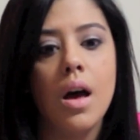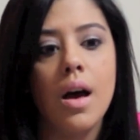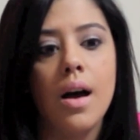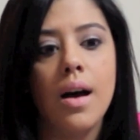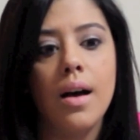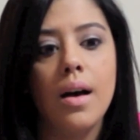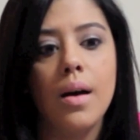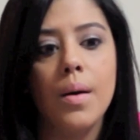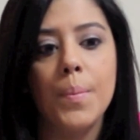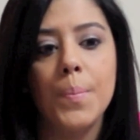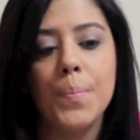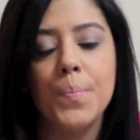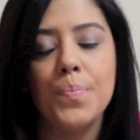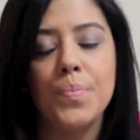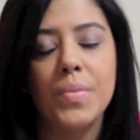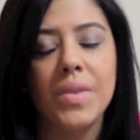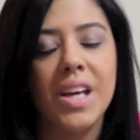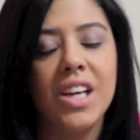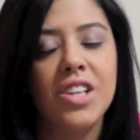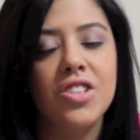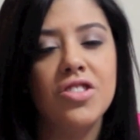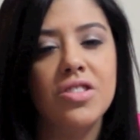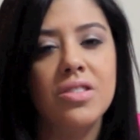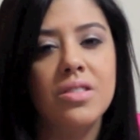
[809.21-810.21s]

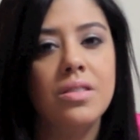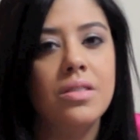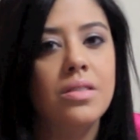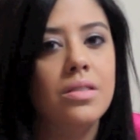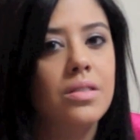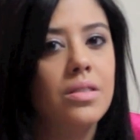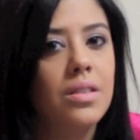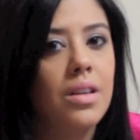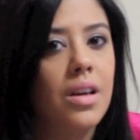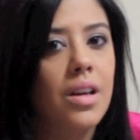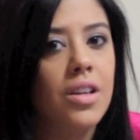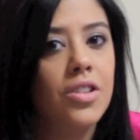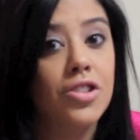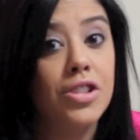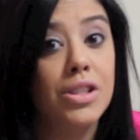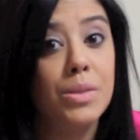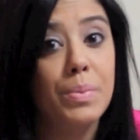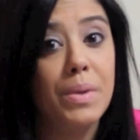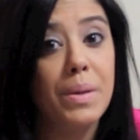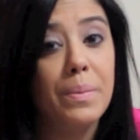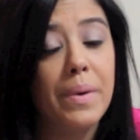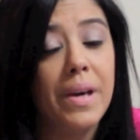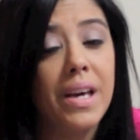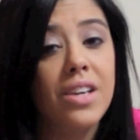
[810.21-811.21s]
and
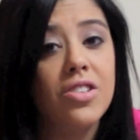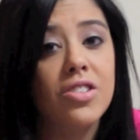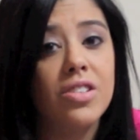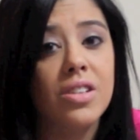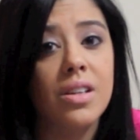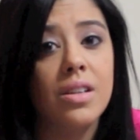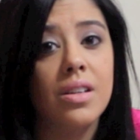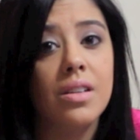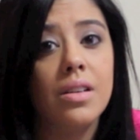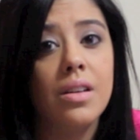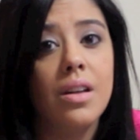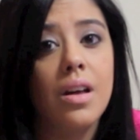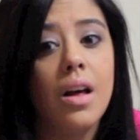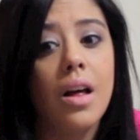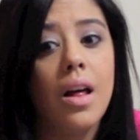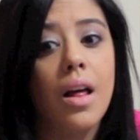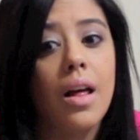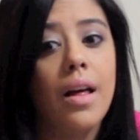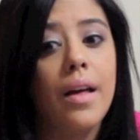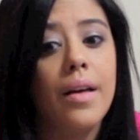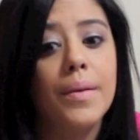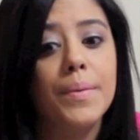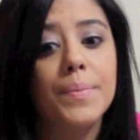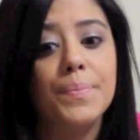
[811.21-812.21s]
just be patient.
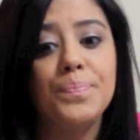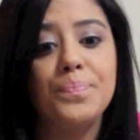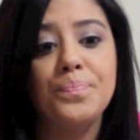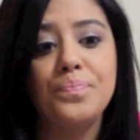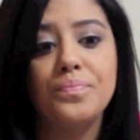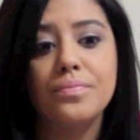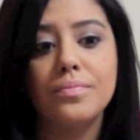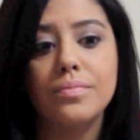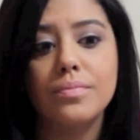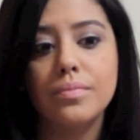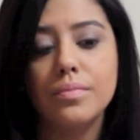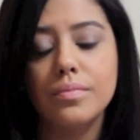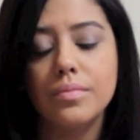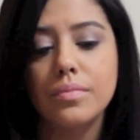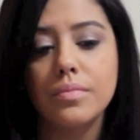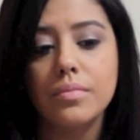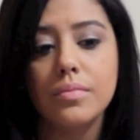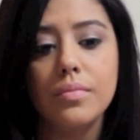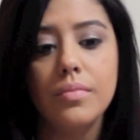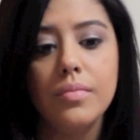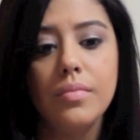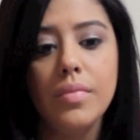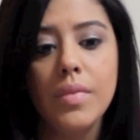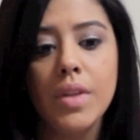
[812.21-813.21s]

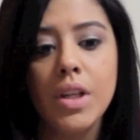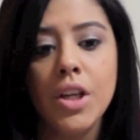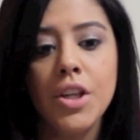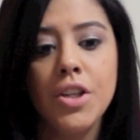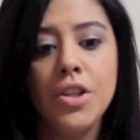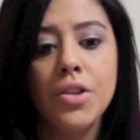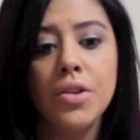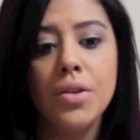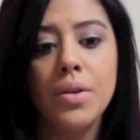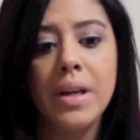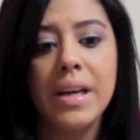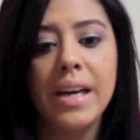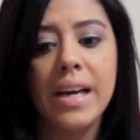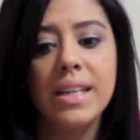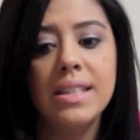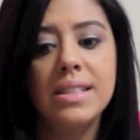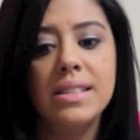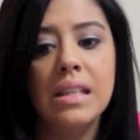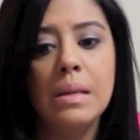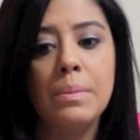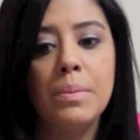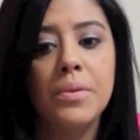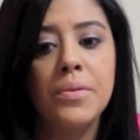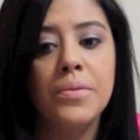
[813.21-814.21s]
You know, like I
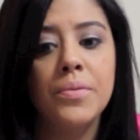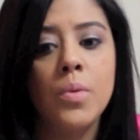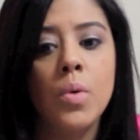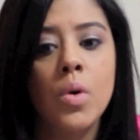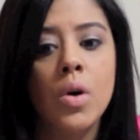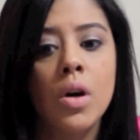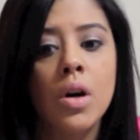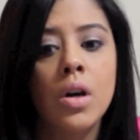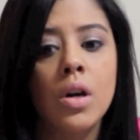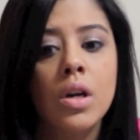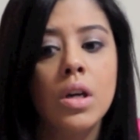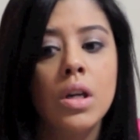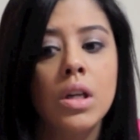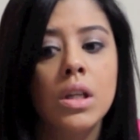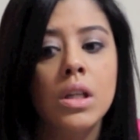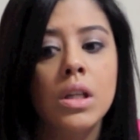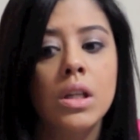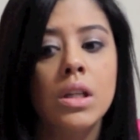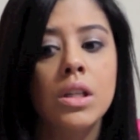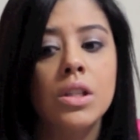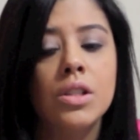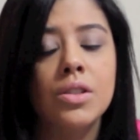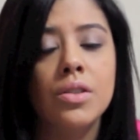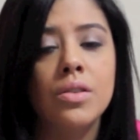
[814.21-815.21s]
said before,
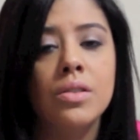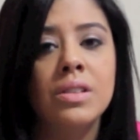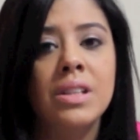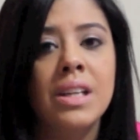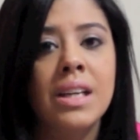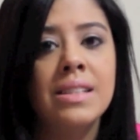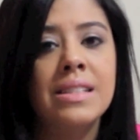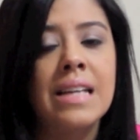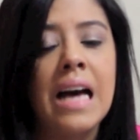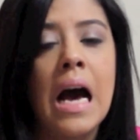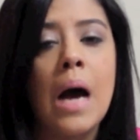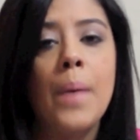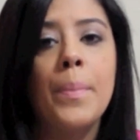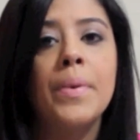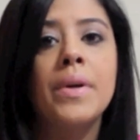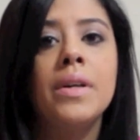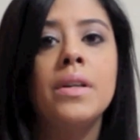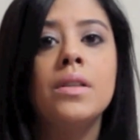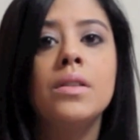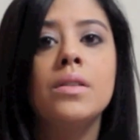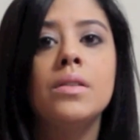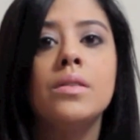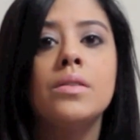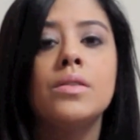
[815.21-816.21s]
certain things
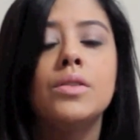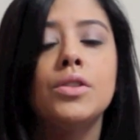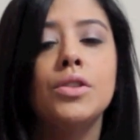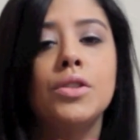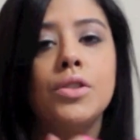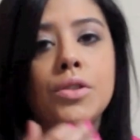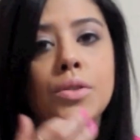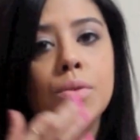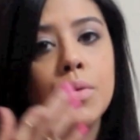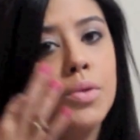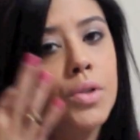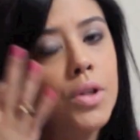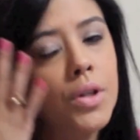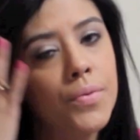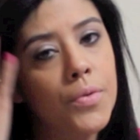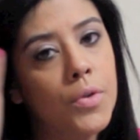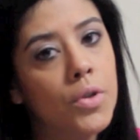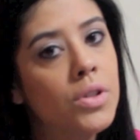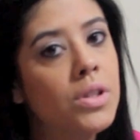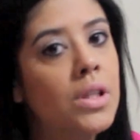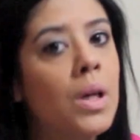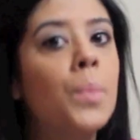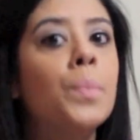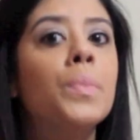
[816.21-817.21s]
happen sooner
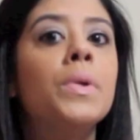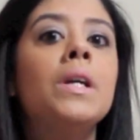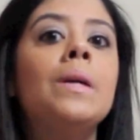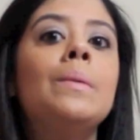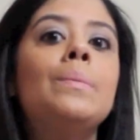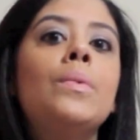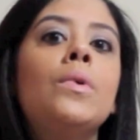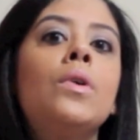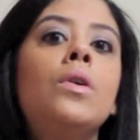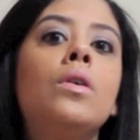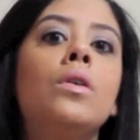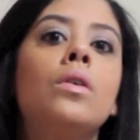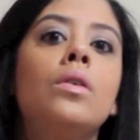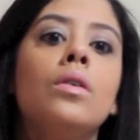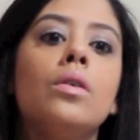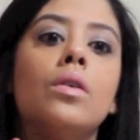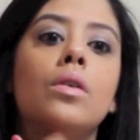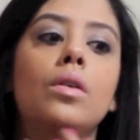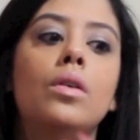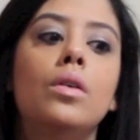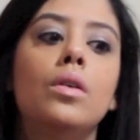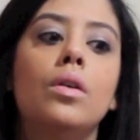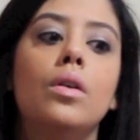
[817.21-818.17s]
for some people,